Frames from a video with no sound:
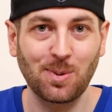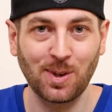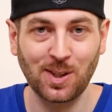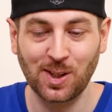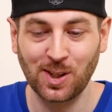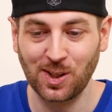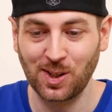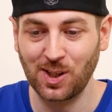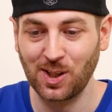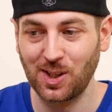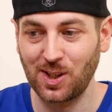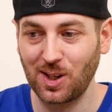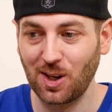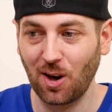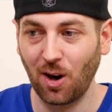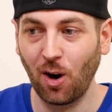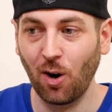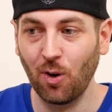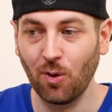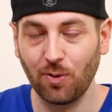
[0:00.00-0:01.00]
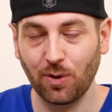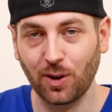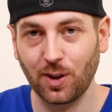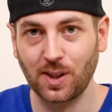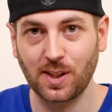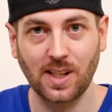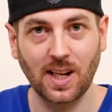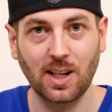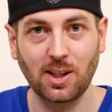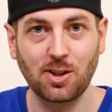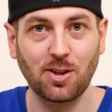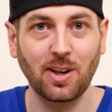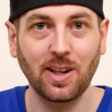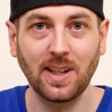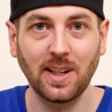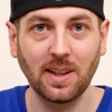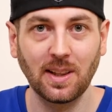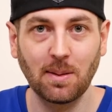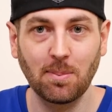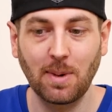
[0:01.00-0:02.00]
which is just
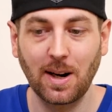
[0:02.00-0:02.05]
oversaturating the